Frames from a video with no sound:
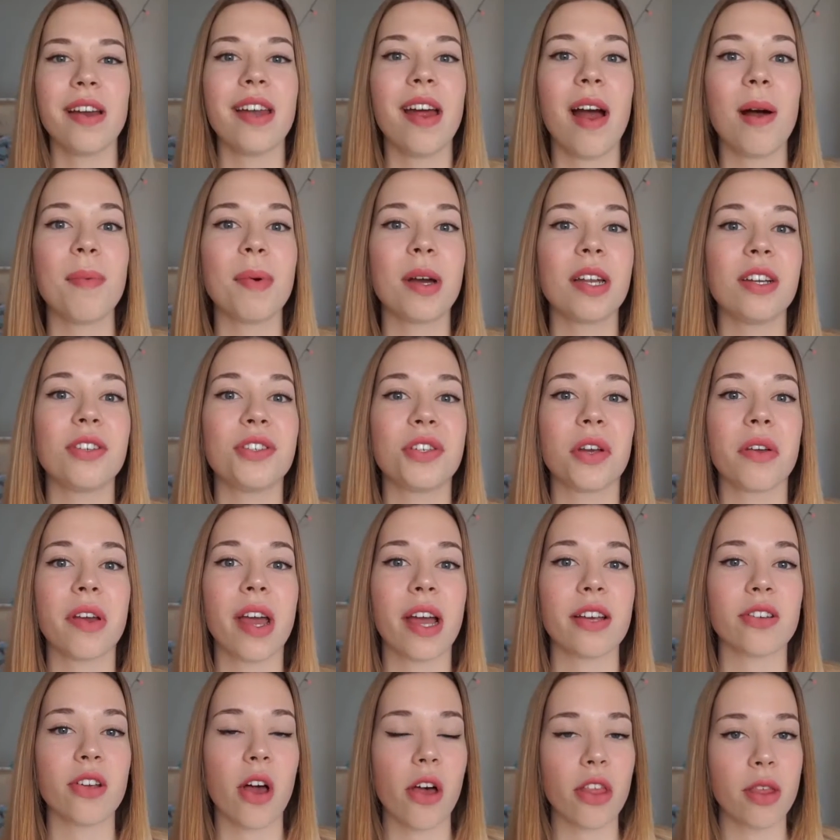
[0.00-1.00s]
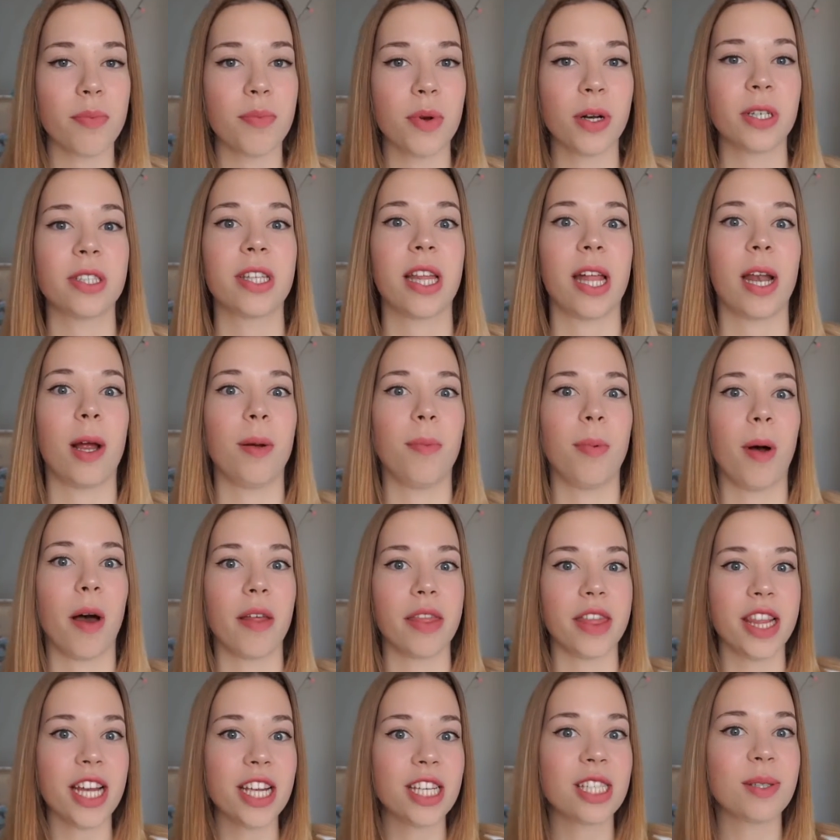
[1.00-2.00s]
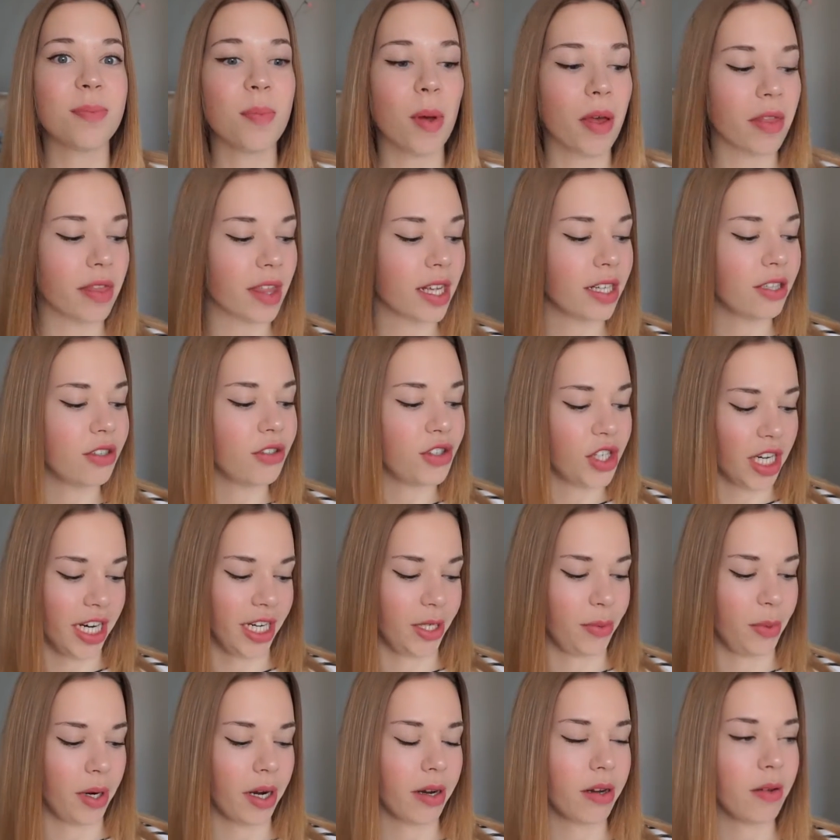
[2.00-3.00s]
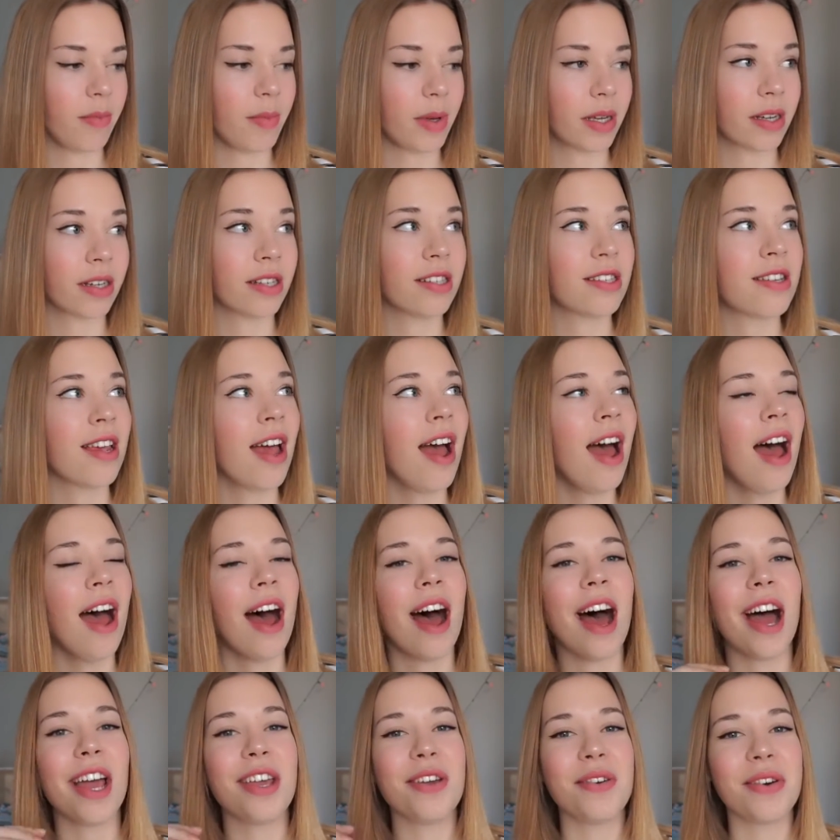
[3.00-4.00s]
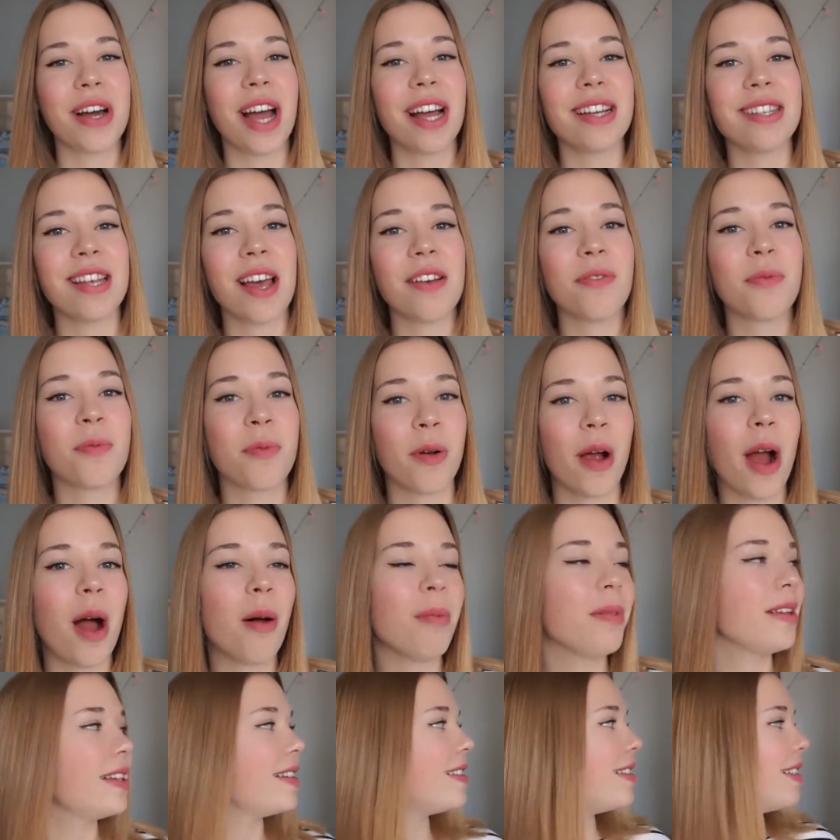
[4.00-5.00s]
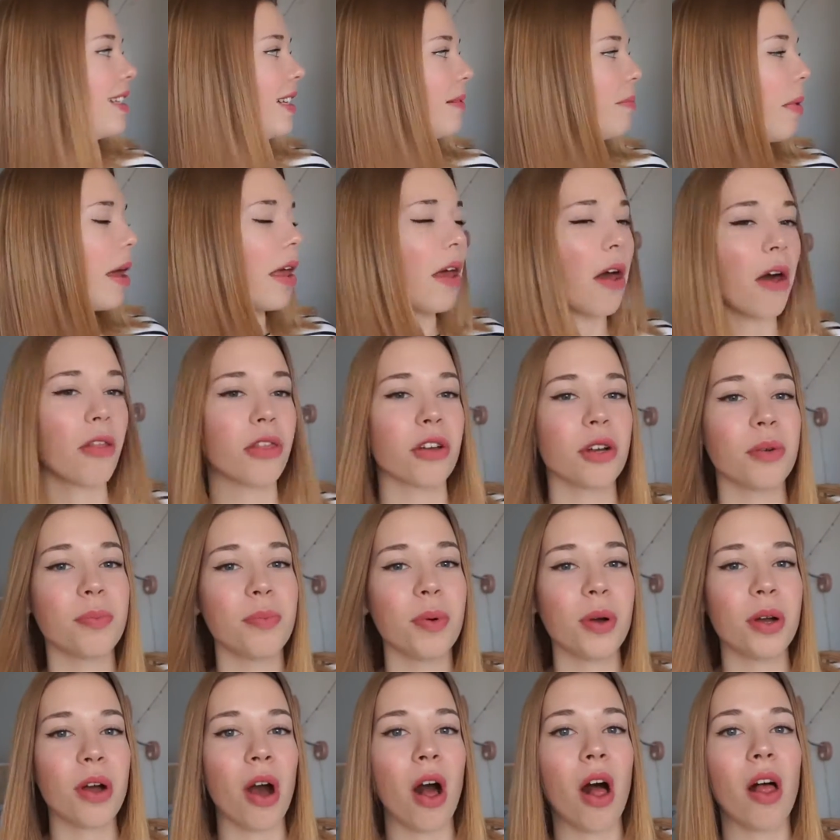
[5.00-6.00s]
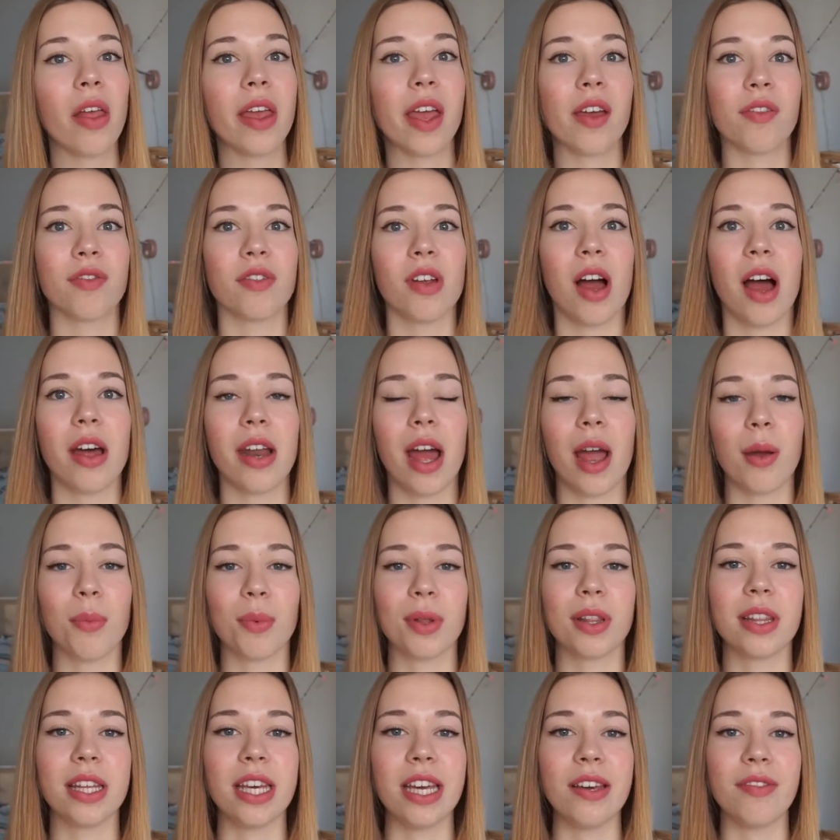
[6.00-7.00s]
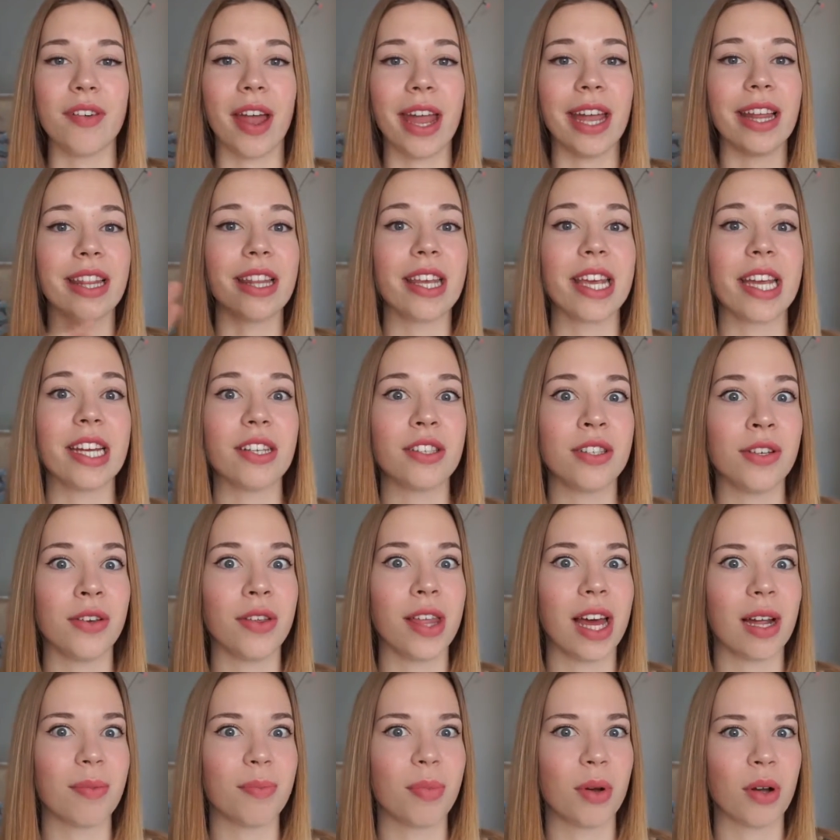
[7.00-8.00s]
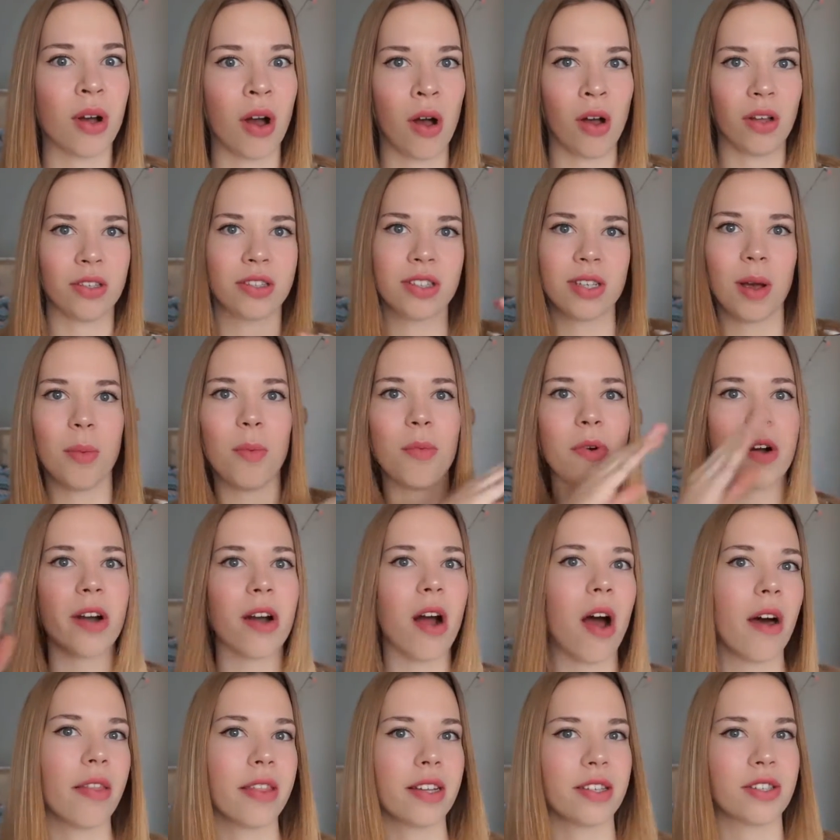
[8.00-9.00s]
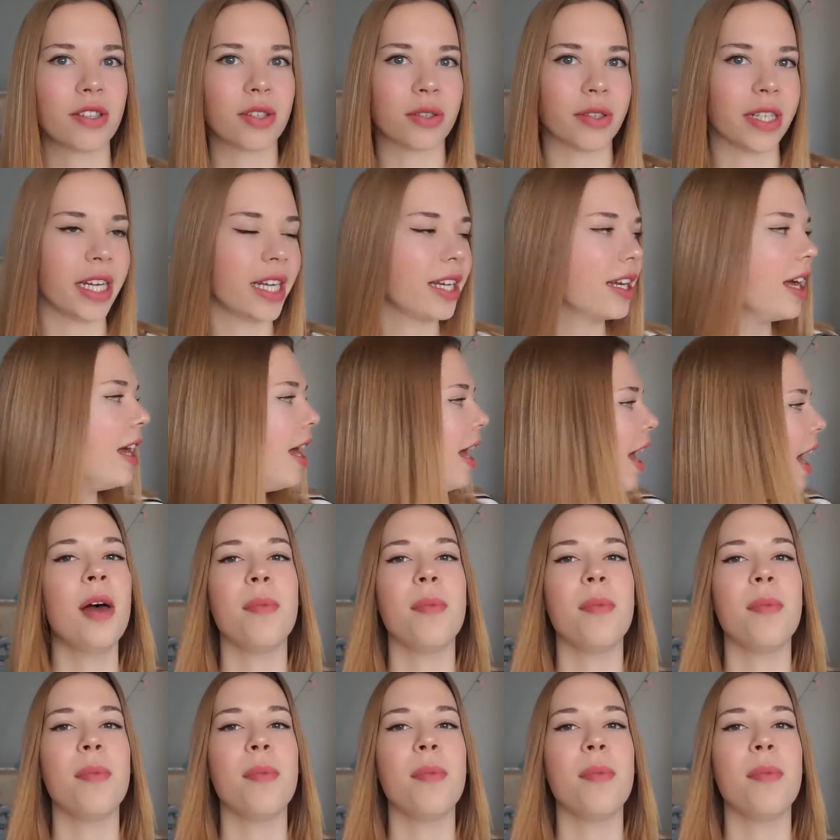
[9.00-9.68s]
now I'm gonna show you guys all the books that I bought this month in January, because you guys have probably seen my other book haul. If not, I will leave a link to that book haul somewhere on the screen.